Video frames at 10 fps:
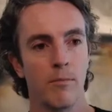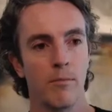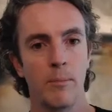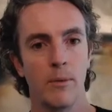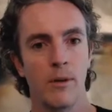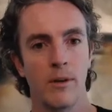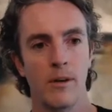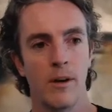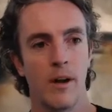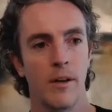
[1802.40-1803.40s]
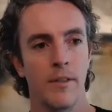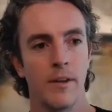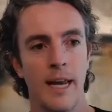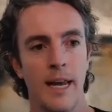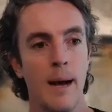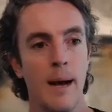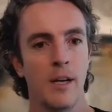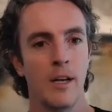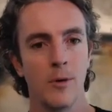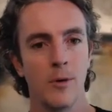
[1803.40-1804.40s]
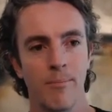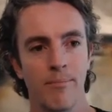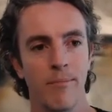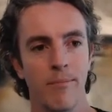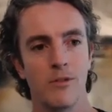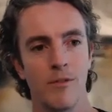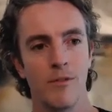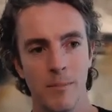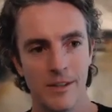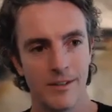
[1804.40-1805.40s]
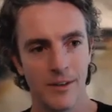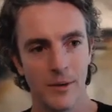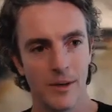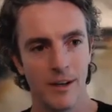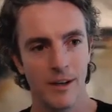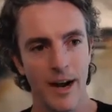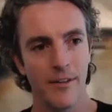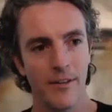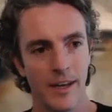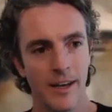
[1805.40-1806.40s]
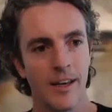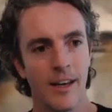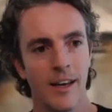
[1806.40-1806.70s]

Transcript: of people on the cap table, most of them in Silicon Valley,